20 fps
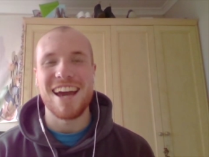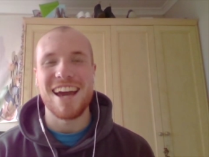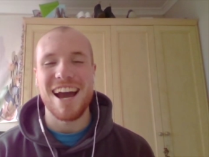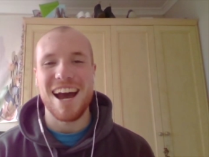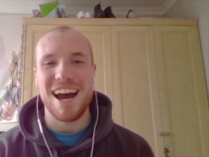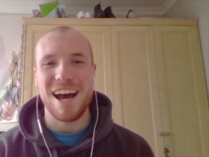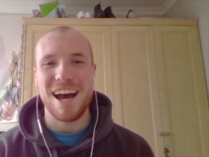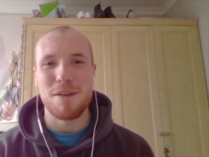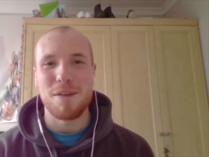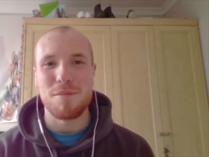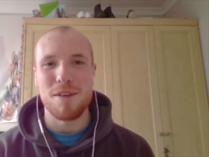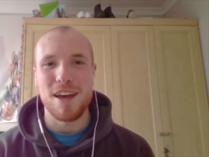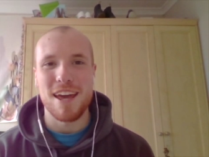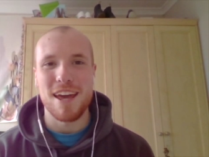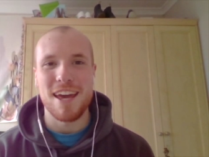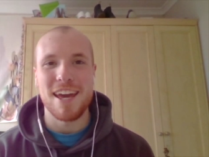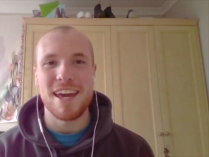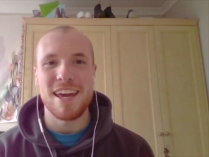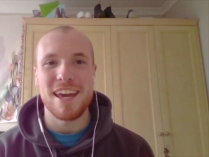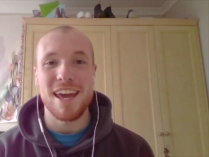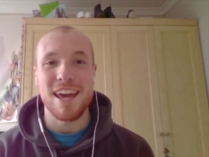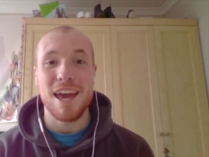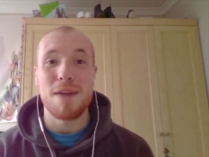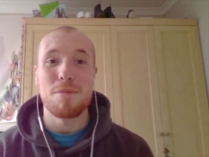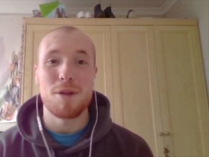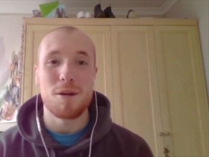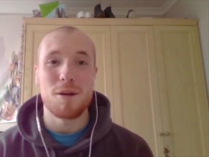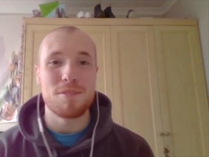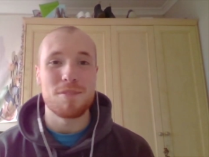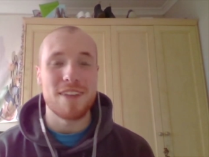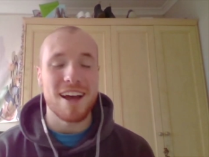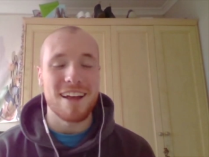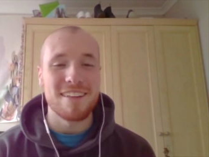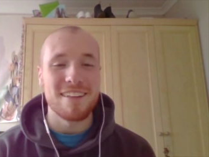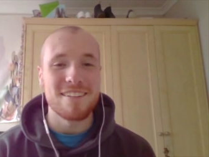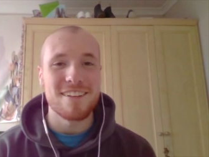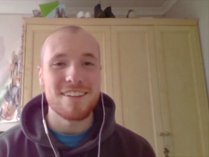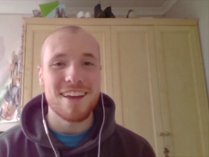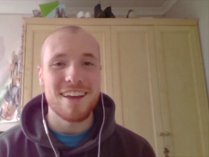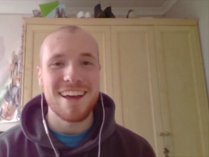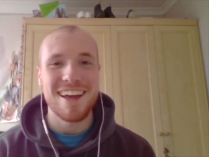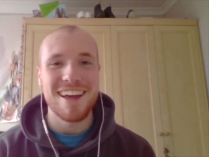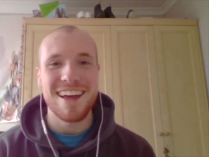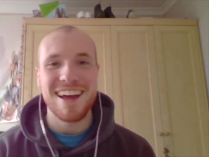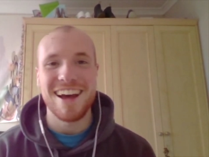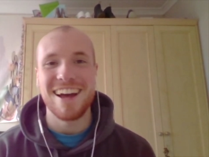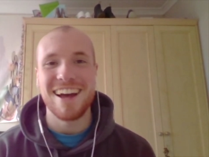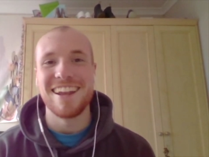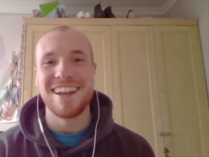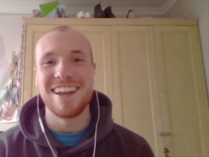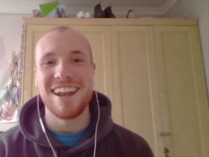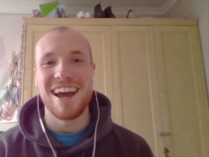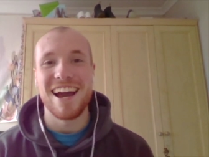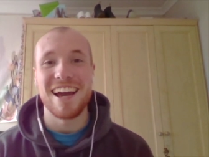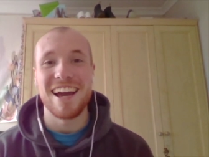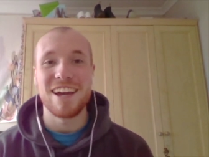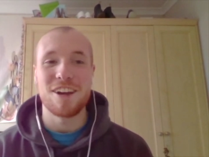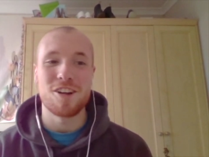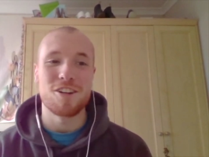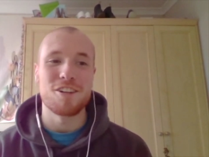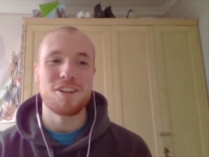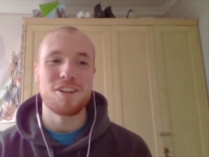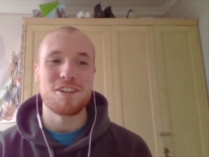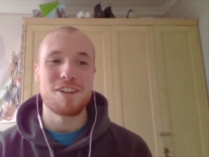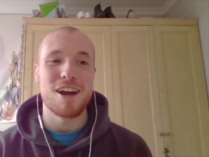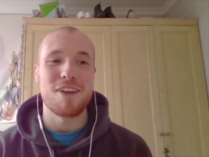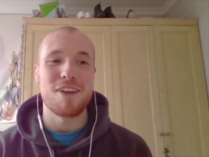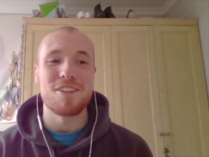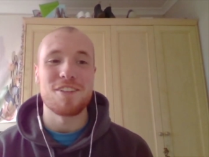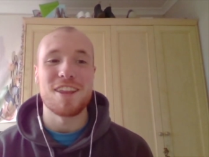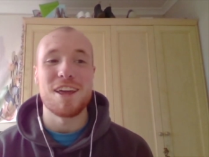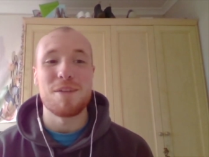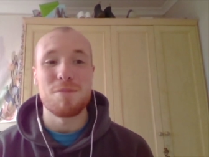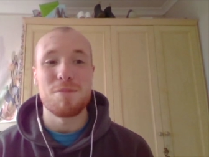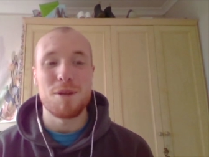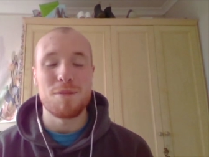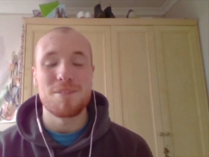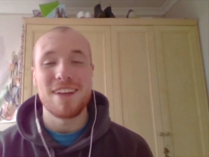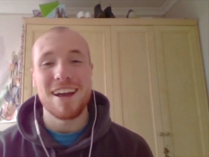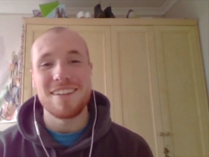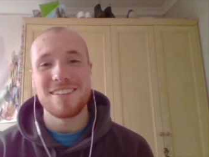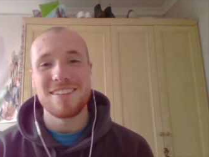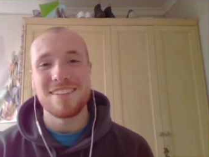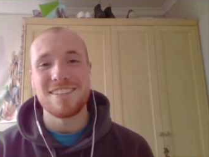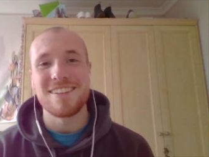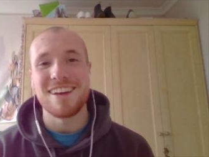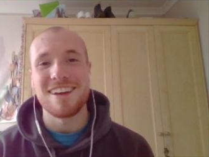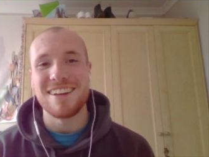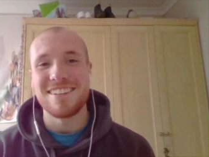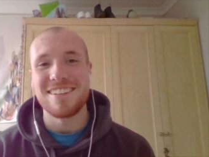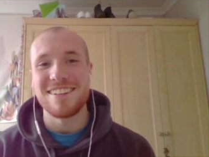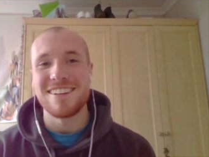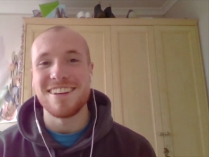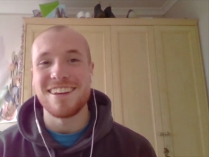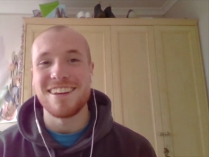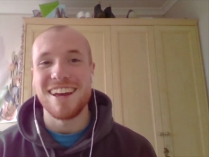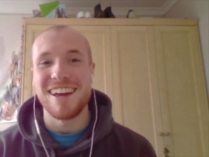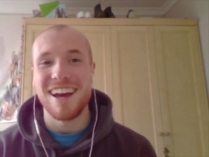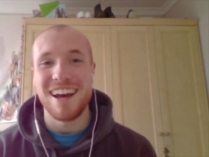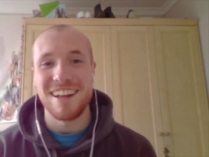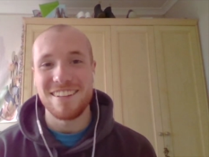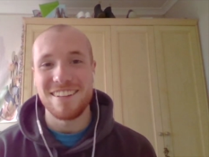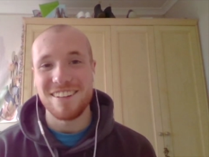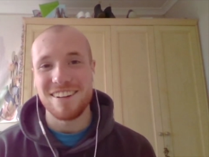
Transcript: am a hip hop dancer and I choreograph for the Hip Hop Dance Society at our